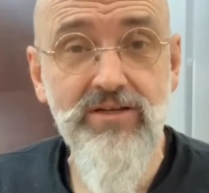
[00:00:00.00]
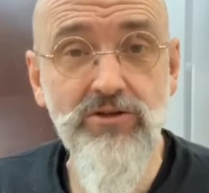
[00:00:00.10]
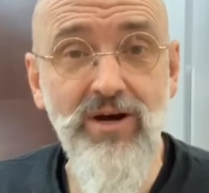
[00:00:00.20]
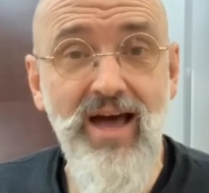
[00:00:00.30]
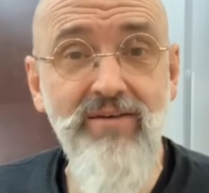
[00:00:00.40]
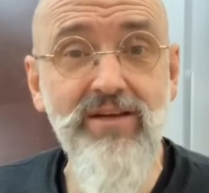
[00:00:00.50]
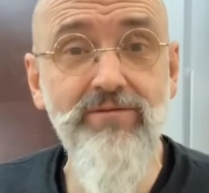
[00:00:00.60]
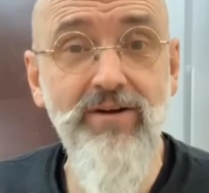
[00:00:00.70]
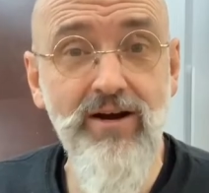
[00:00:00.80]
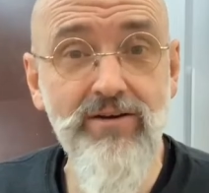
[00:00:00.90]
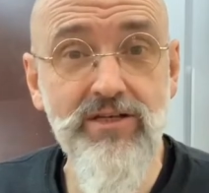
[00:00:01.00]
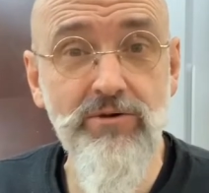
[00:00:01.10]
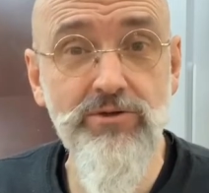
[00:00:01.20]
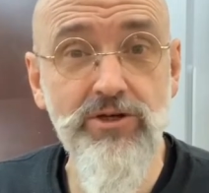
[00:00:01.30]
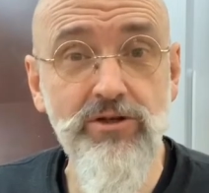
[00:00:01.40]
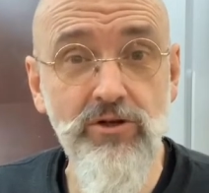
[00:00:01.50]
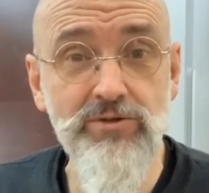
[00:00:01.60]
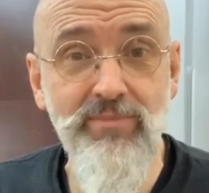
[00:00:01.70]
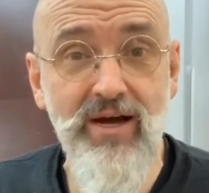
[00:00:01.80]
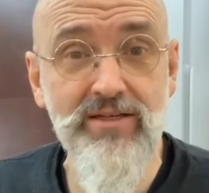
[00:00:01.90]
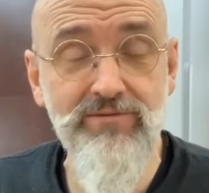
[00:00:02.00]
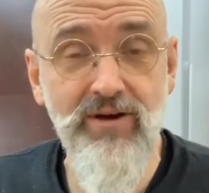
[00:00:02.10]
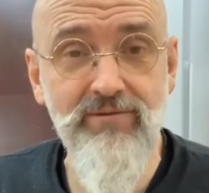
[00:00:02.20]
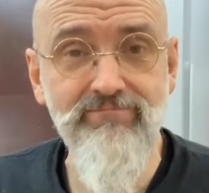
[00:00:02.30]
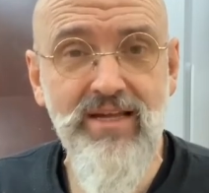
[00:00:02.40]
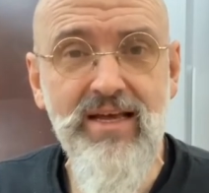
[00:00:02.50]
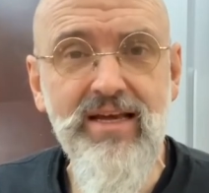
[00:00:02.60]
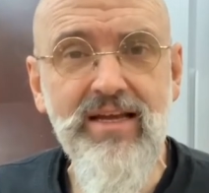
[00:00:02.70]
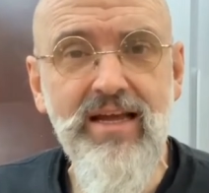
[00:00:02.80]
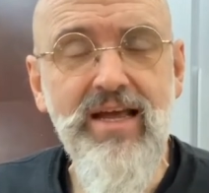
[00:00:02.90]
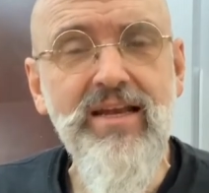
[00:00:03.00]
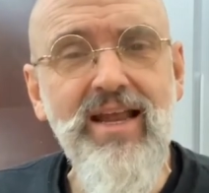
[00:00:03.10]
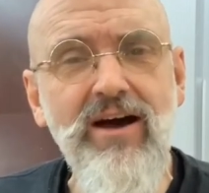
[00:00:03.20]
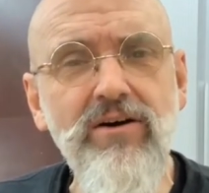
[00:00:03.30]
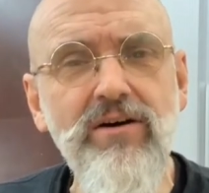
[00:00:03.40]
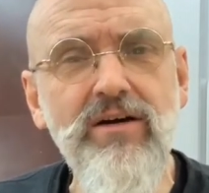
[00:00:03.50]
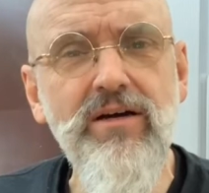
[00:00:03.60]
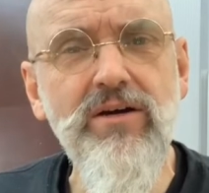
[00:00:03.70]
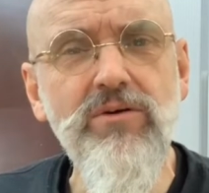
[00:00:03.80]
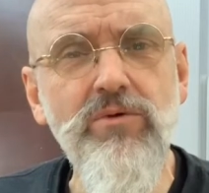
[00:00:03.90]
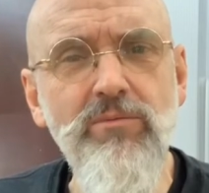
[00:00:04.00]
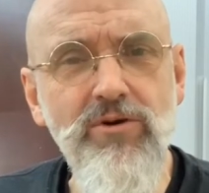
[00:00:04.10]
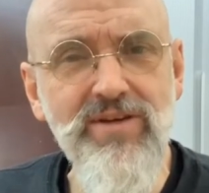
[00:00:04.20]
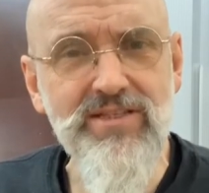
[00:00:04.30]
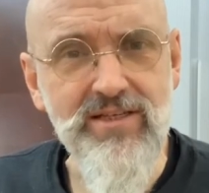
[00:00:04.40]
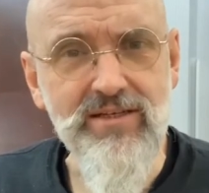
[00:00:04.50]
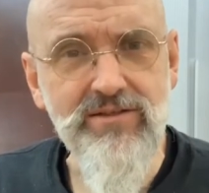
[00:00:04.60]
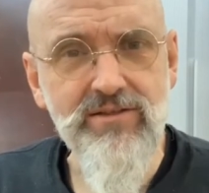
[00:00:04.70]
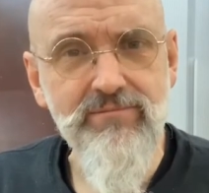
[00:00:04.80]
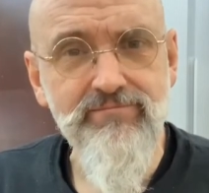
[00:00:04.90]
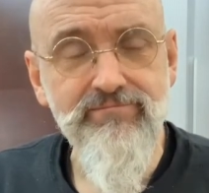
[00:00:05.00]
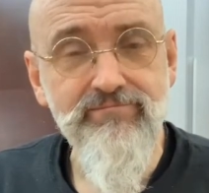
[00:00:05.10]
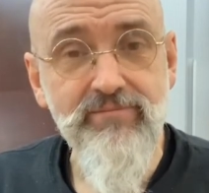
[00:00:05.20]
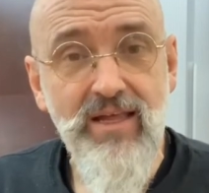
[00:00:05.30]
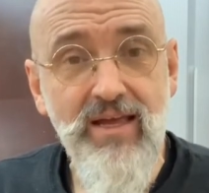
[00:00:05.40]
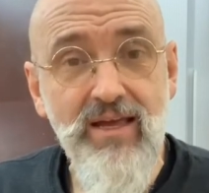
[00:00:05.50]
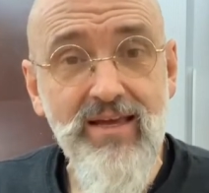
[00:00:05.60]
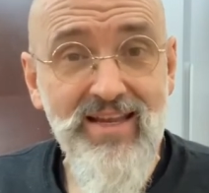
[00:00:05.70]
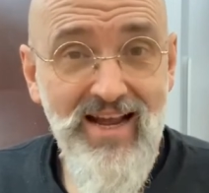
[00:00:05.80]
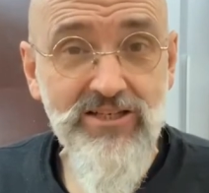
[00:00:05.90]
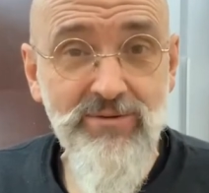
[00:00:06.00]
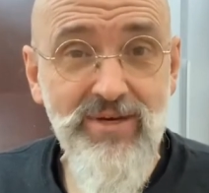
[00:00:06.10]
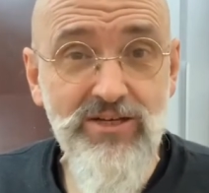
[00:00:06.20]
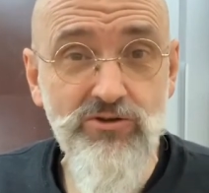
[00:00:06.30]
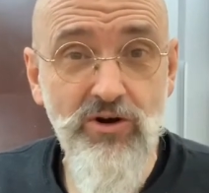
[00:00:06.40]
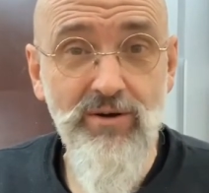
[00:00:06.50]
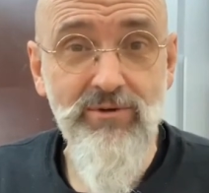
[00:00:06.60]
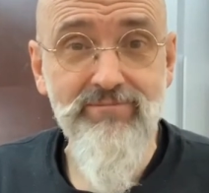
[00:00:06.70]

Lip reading: having a fire extinguisher close by is fun. Now, removing seats can actually be enjoyable.